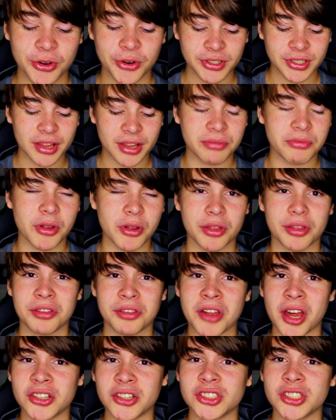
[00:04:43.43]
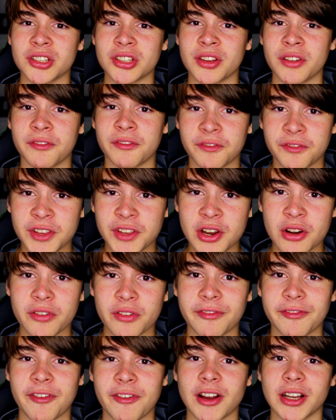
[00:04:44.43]
This was such a severe
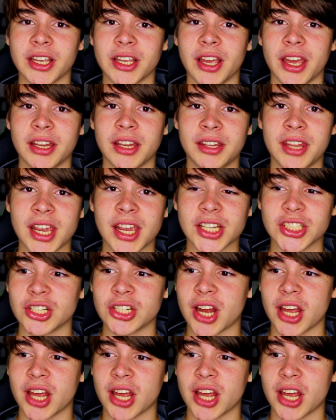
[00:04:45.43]
fucking addiction.